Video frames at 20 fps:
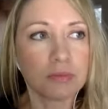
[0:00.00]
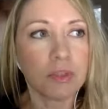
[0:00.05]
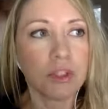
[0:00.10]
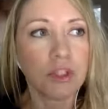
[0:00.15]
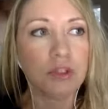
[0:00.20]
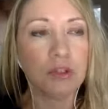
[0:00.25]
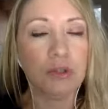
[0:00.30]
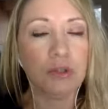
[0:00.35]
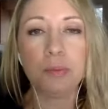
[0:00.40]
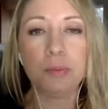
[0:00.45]

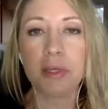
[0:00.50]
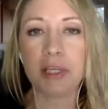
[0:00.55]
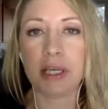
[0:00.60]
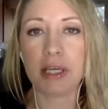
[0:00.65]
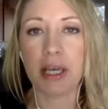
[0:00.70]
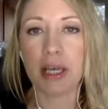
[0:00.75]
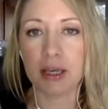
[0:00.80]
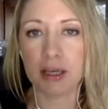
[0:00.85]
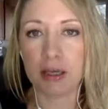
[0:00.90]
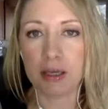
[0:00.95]
you
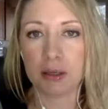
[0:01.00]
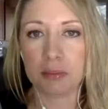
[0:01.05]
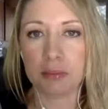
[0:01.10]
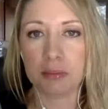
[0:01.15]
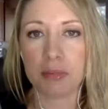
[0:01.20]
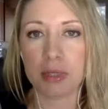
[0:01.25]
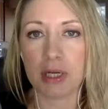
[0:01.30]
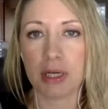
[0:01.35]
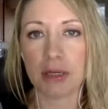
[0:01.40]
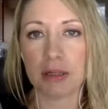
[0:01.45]

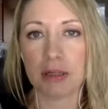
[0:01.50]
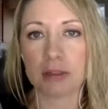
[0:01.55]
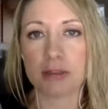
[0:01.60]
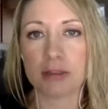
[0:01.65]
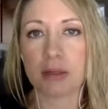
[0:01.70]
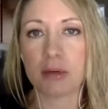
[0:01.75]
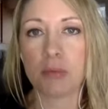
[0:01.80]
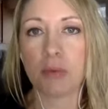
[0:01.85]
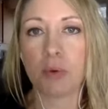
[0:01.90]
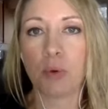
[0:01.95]
became at
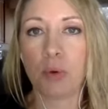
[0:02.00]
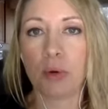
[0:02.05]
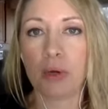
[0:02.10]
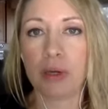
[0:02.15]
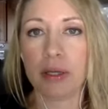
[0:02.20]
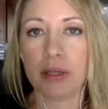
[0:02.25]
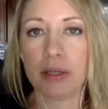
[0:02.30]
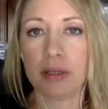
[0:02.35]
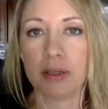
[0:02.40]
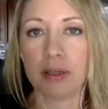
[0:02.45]
some
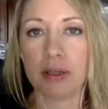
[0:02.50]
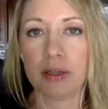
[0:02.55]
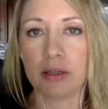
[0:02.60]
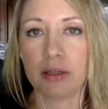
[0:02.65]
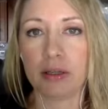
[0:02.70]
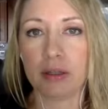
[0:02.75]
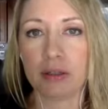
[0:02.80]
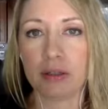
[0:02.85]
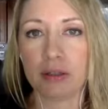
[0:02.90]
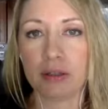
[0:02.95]
point
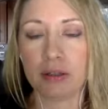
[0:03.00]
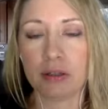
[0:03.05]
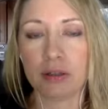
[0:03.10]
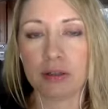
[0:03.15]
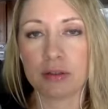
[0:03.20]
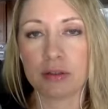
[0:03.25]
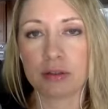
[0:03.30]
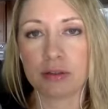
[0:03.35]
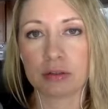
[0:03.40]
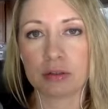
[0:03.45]
in
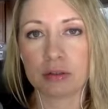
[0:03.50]
your